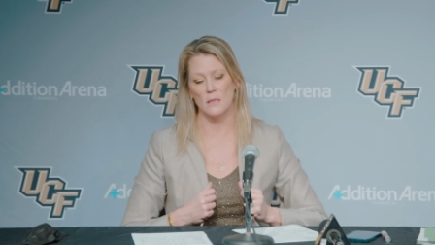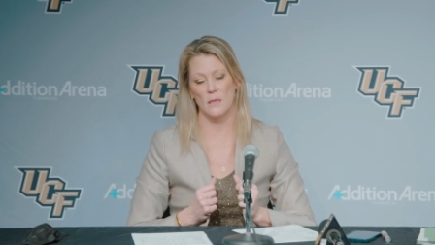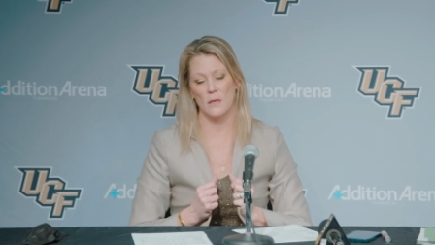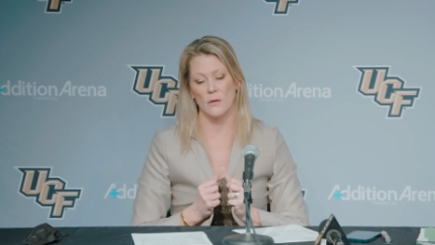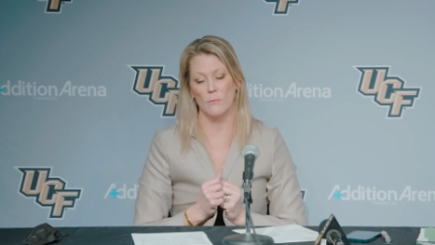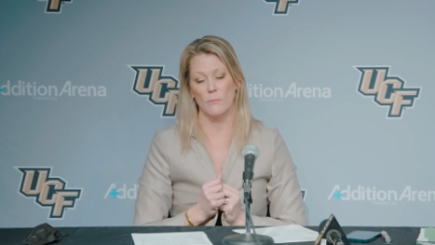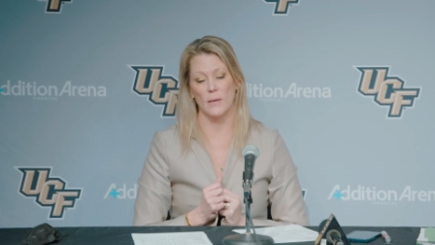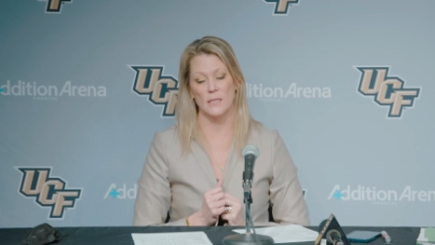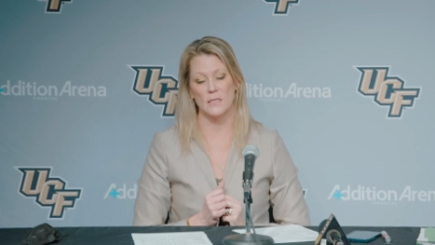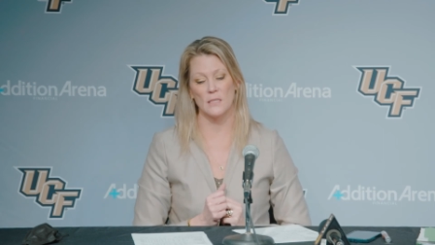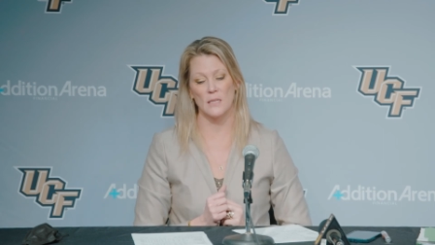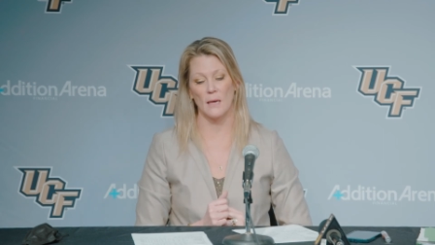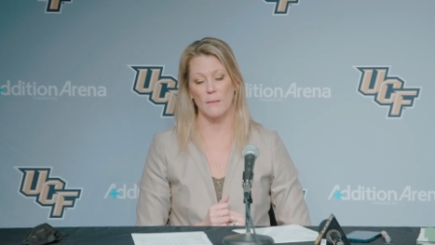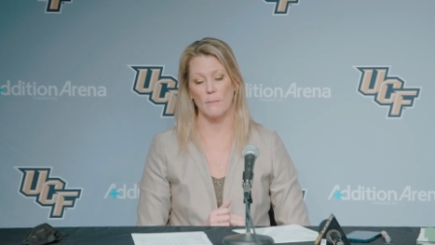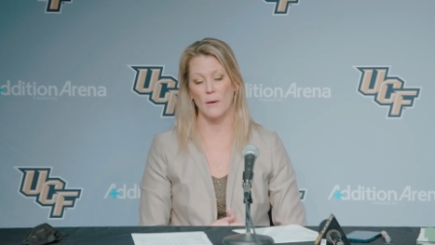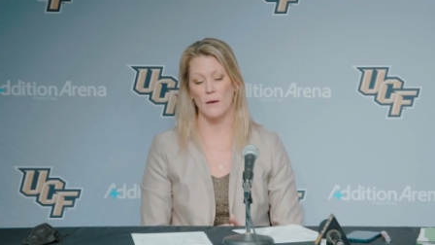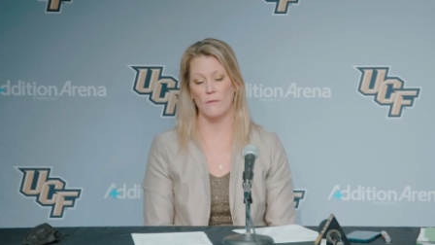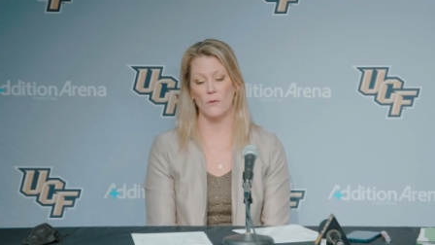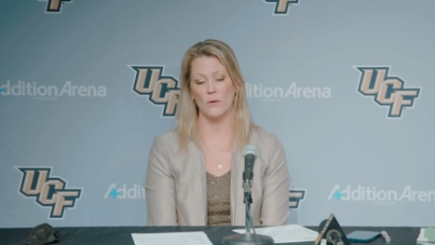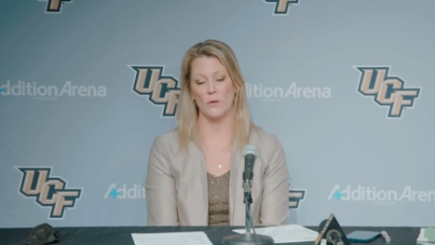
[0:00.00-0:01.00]
their best game
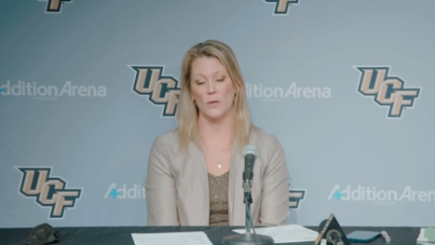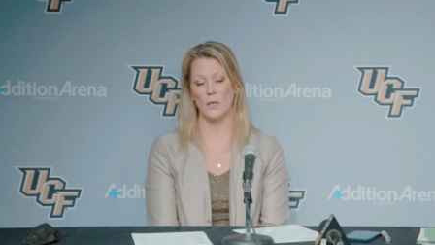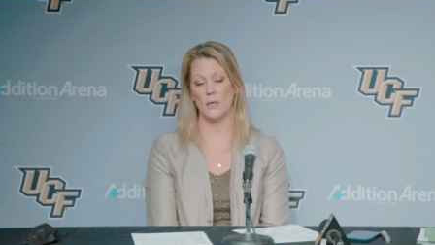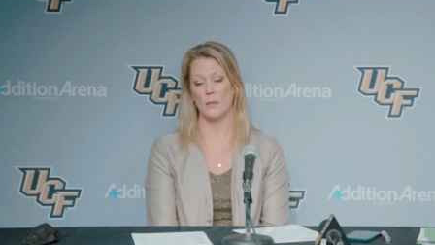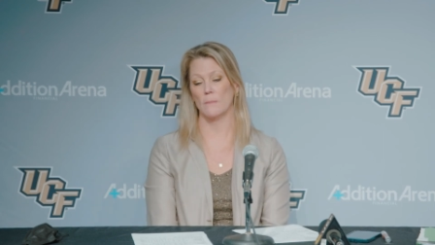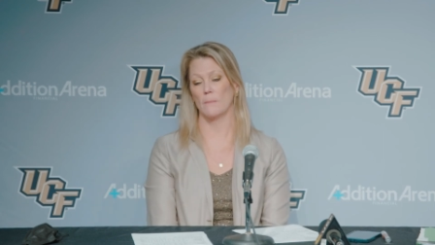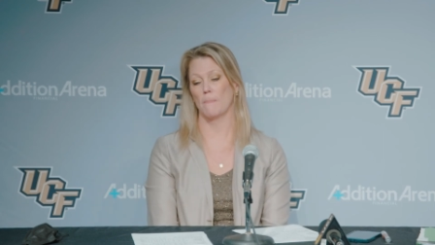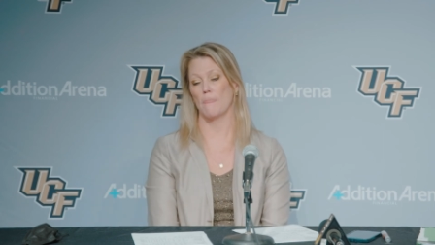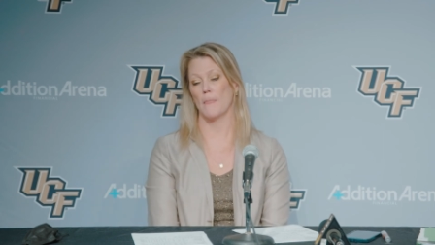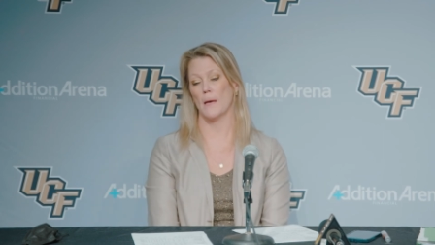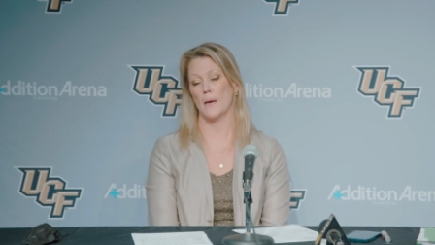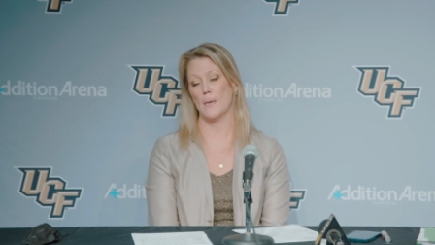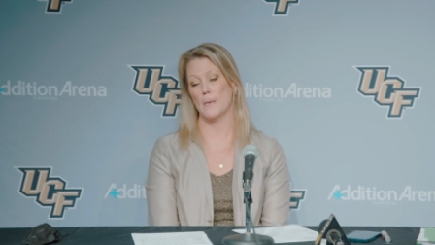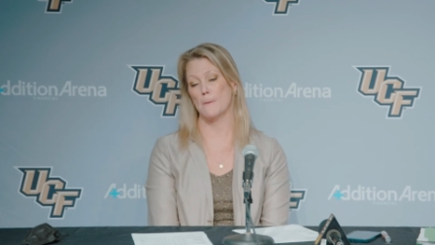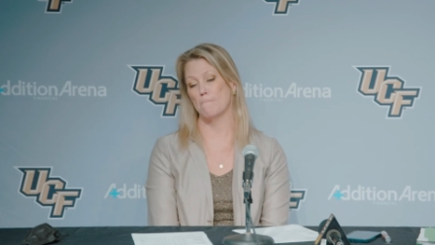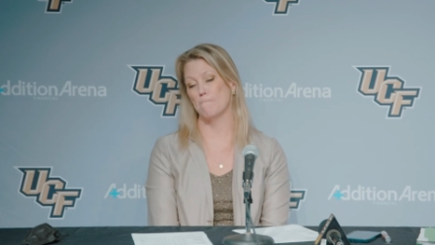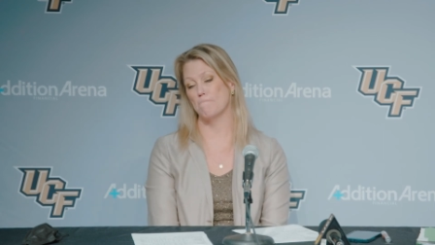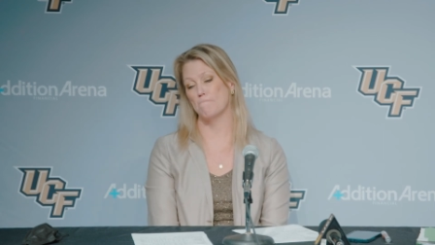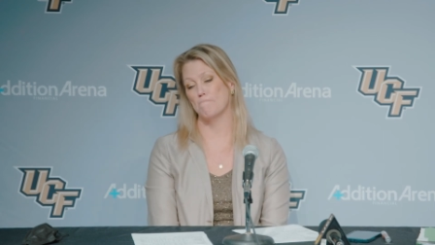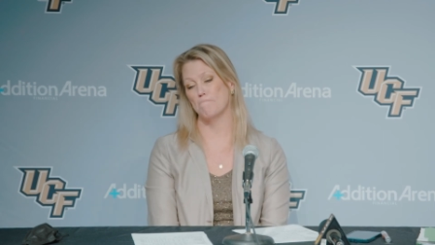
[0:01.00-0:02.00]
ever, and
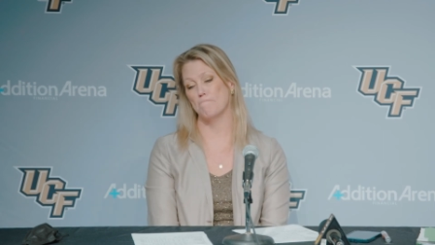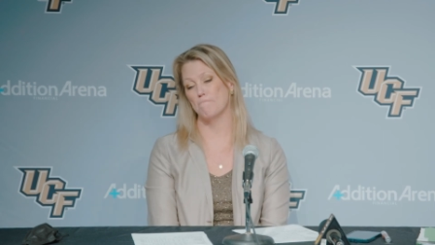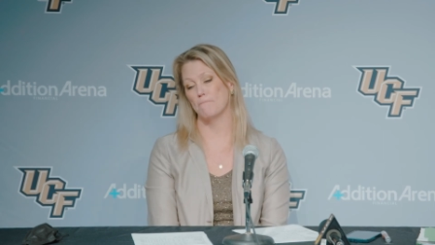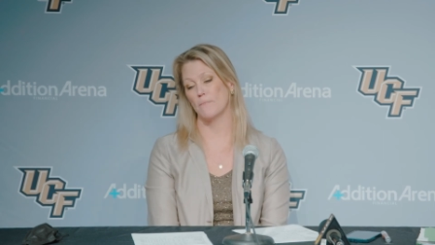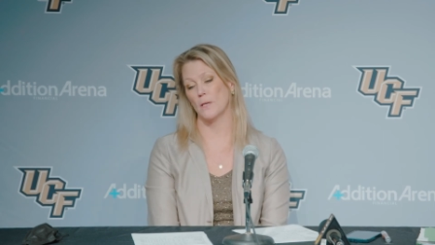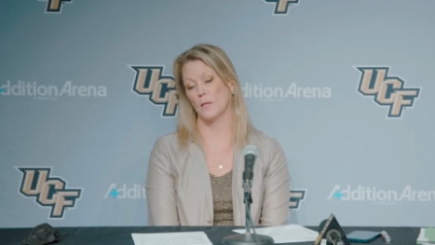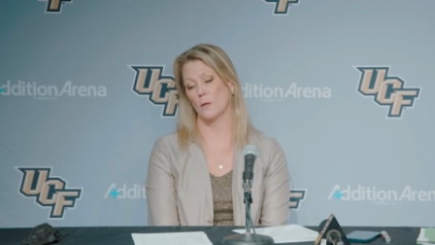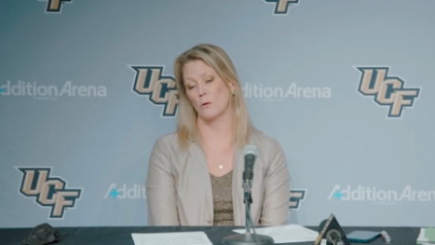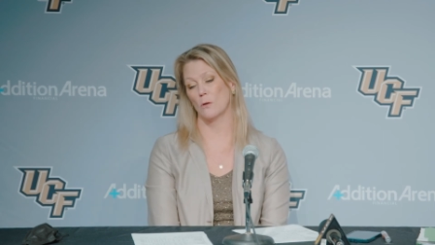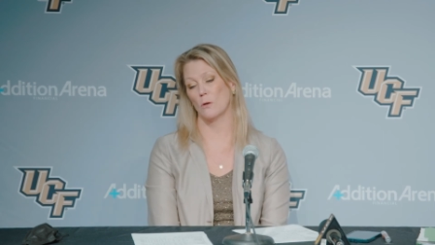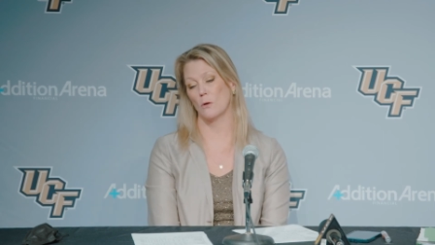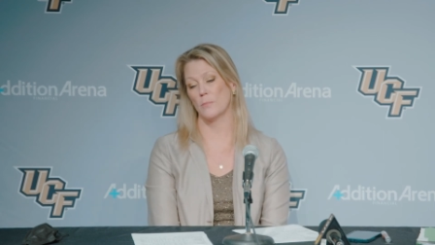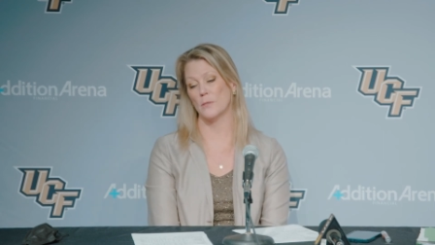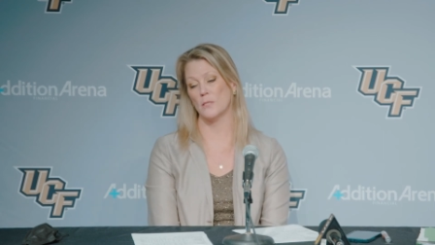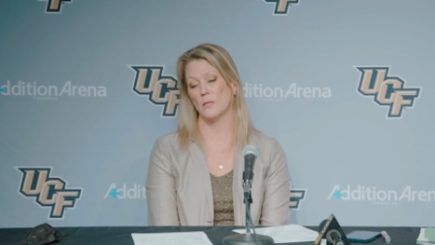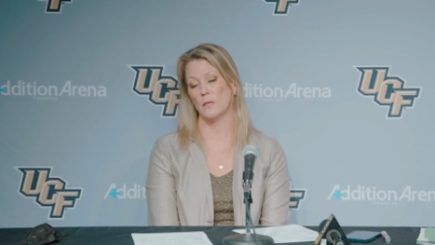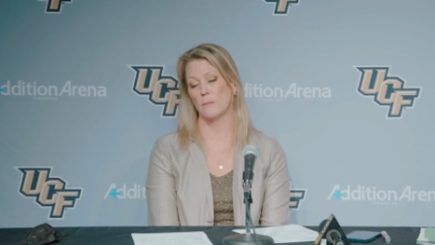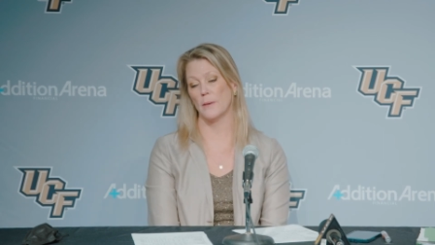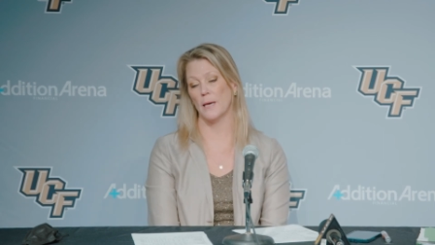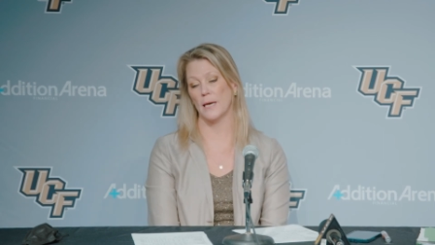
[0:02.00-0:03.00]
um, you know nobody's
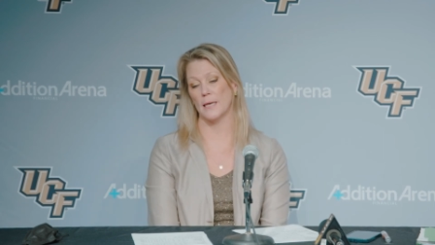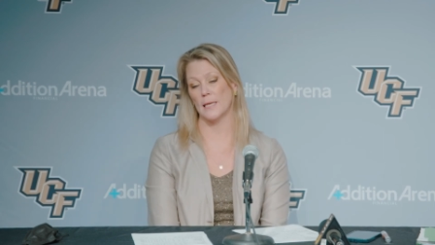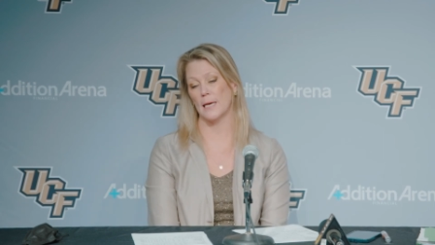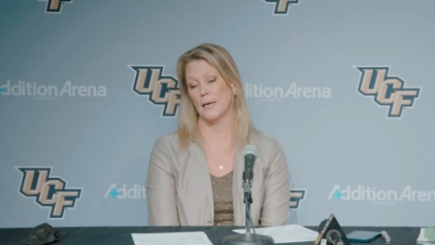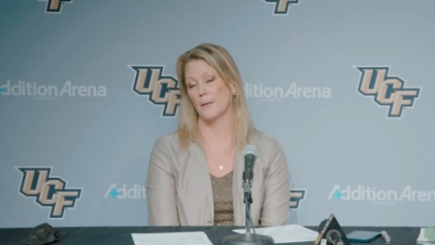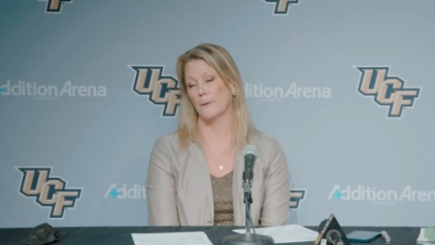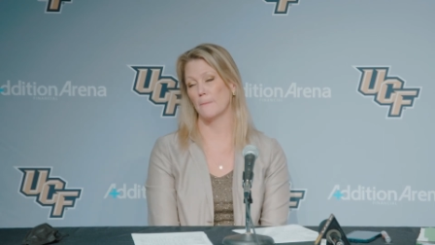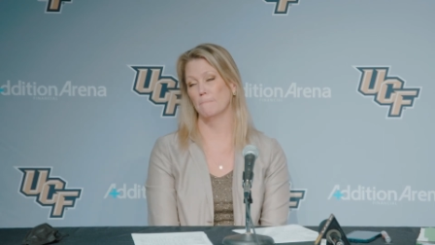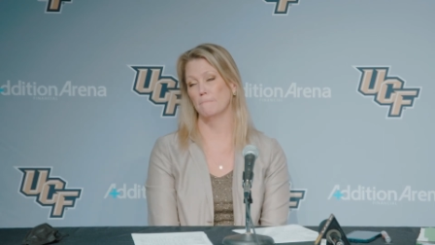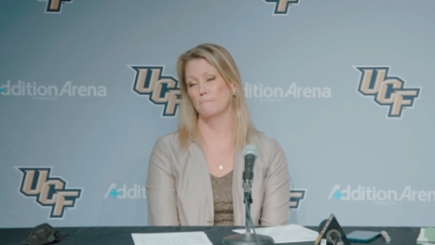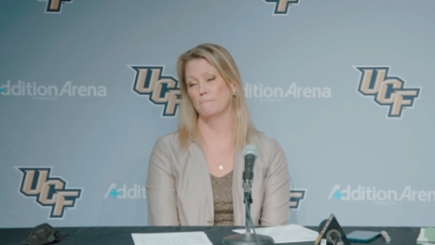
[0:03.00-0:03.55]
going to back down.